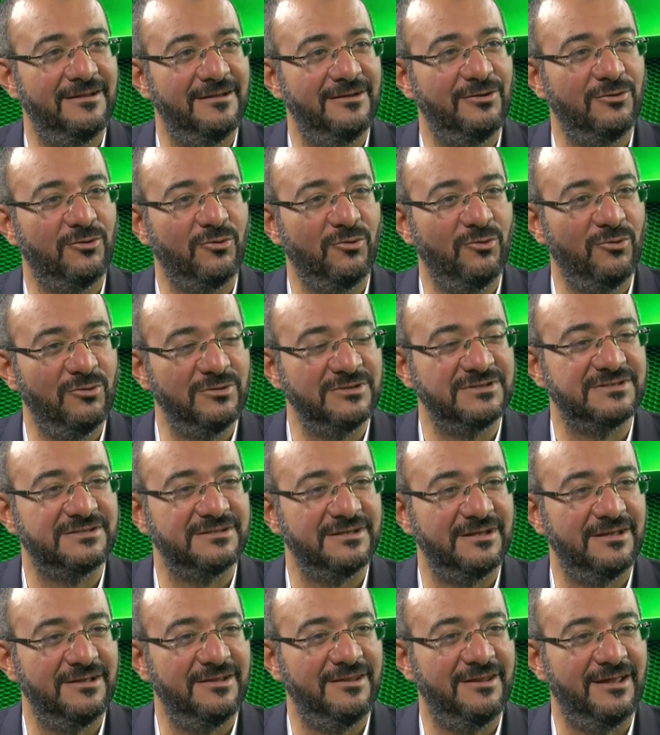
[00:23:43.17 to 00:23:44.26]
rules
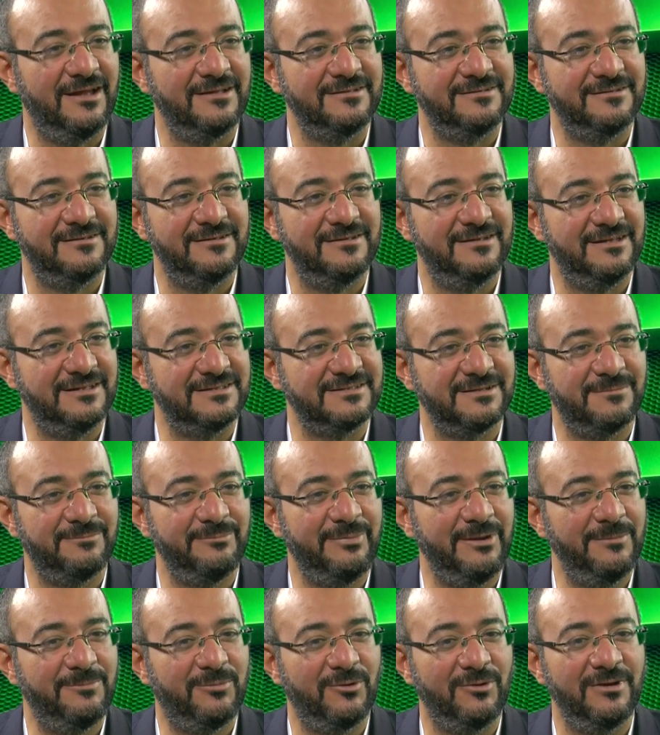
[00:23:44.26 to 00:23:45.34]
that some
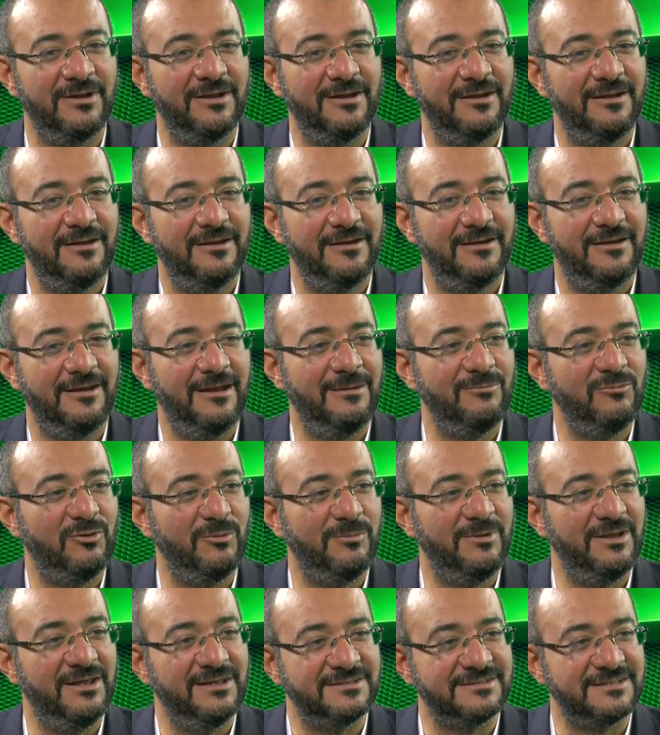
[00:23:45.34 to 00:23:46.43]
people claim to
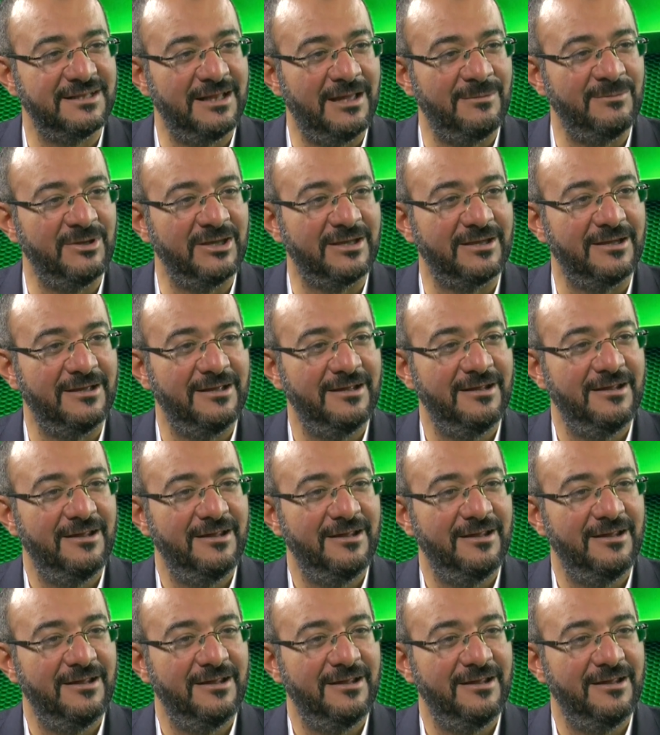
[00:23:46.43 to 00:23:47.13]
be Islamic